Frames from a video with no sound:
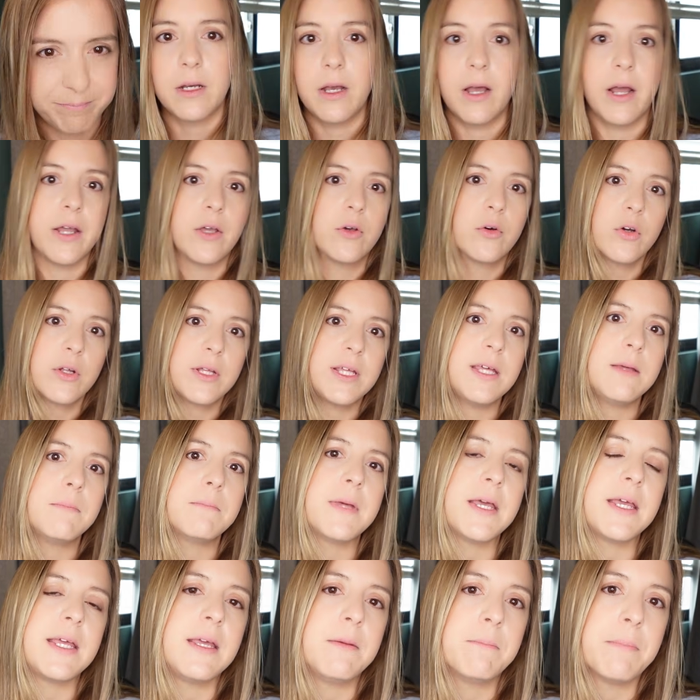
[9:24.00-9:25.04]
I could keep
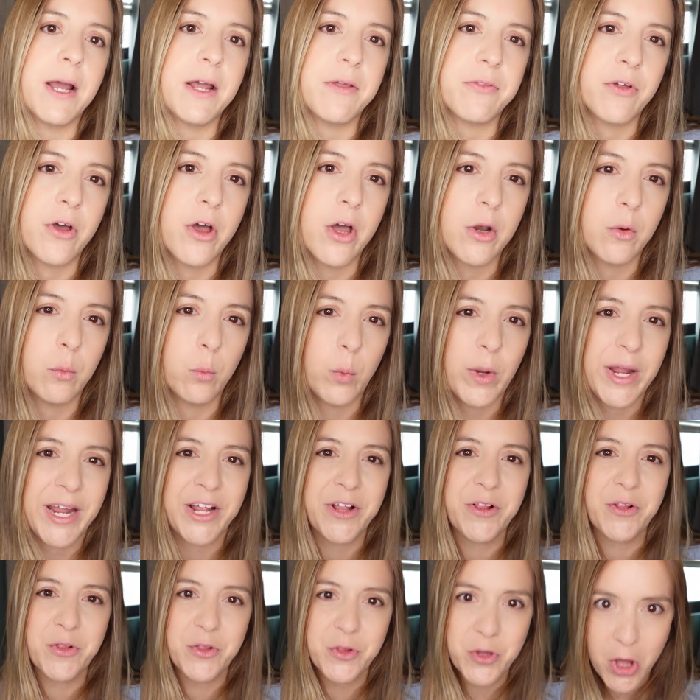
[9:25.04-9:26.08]
making Python
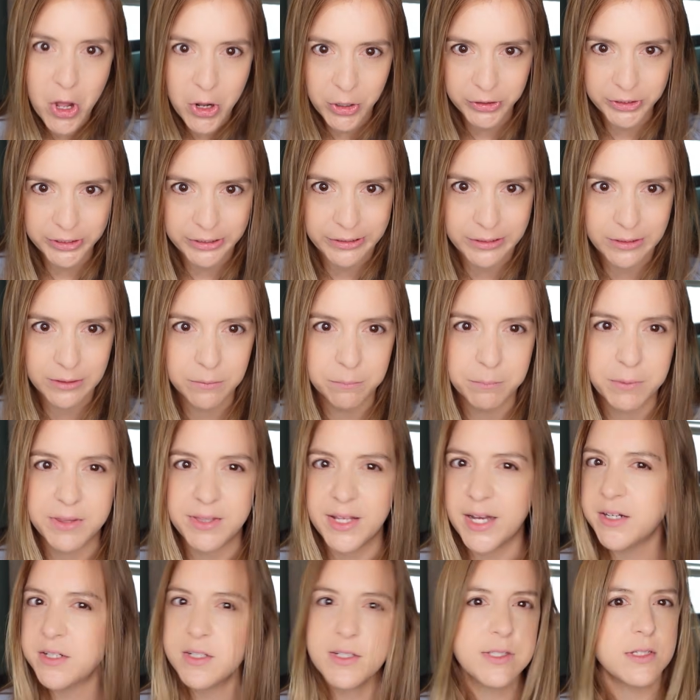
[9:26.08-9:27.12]
wait longer, but
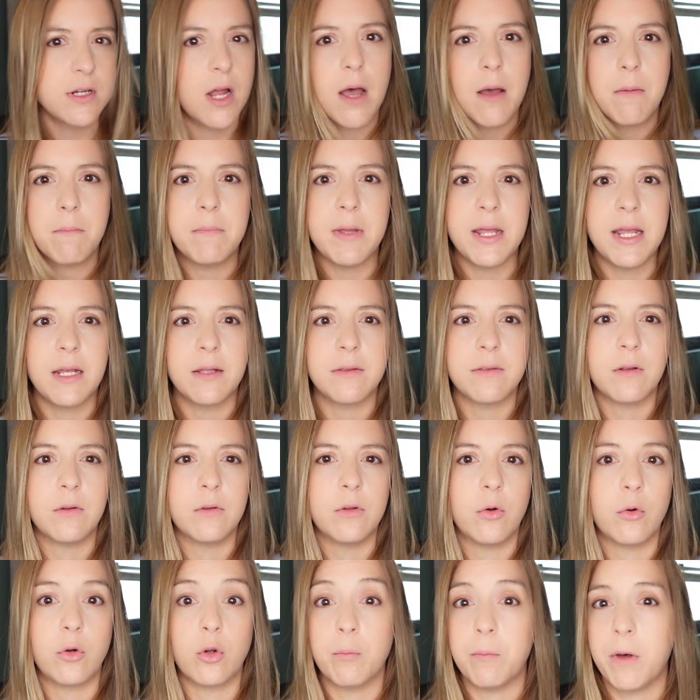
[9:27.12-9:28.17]
that does not make the
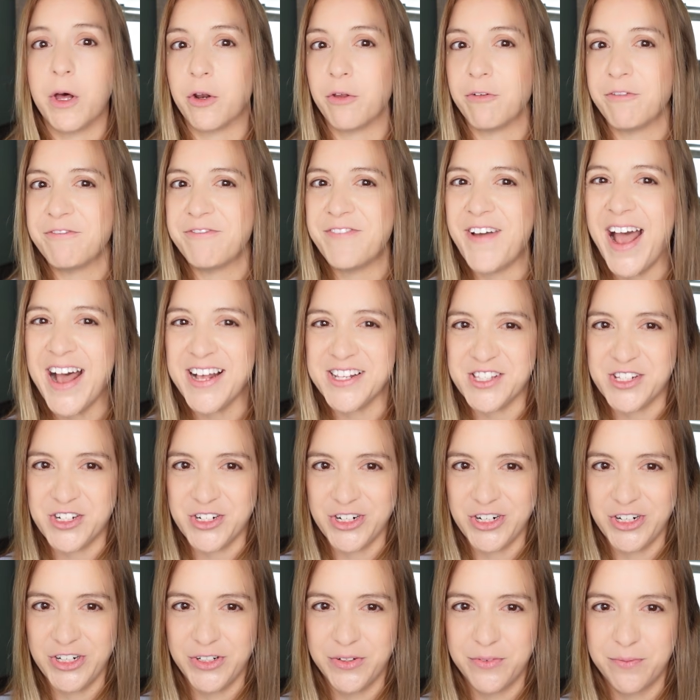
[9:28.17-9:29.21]
local model
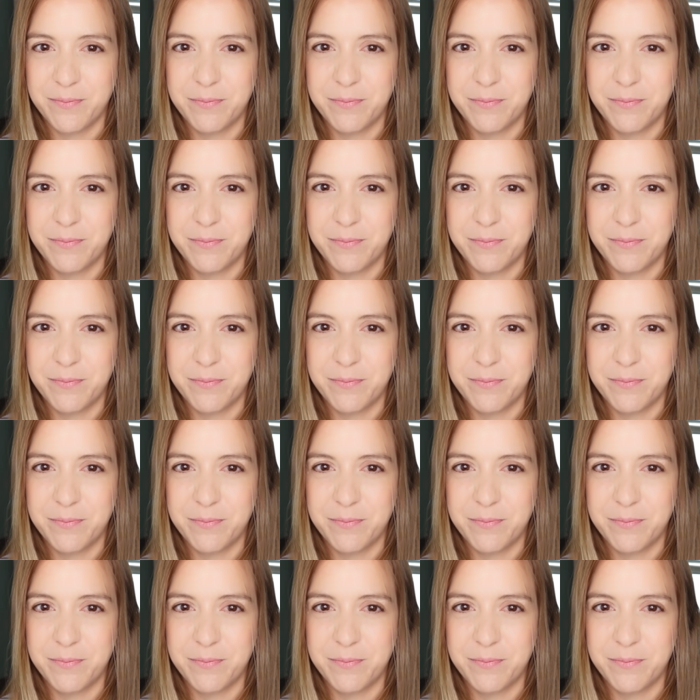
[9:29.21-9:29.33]
faster.